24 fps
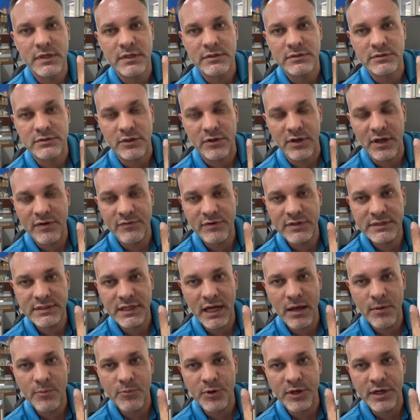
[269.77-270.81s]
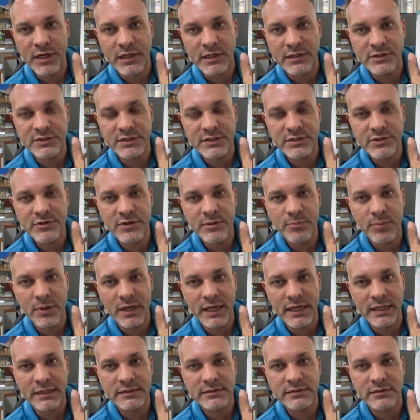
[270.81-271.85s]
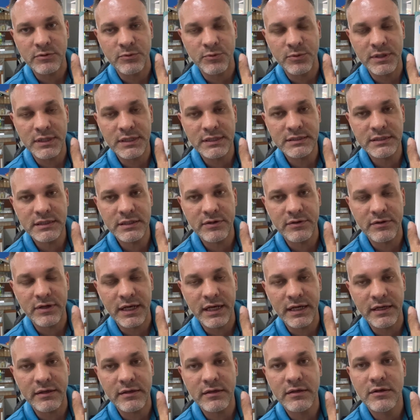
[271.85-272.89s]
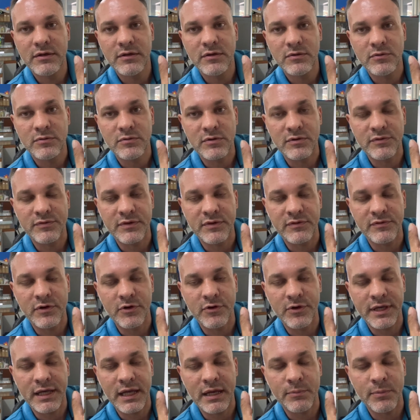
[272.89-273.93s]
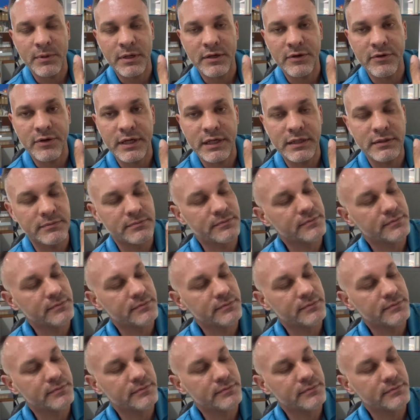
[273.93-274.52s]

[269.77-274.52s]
So every time we're going to just replace the words in red with the vocabulary.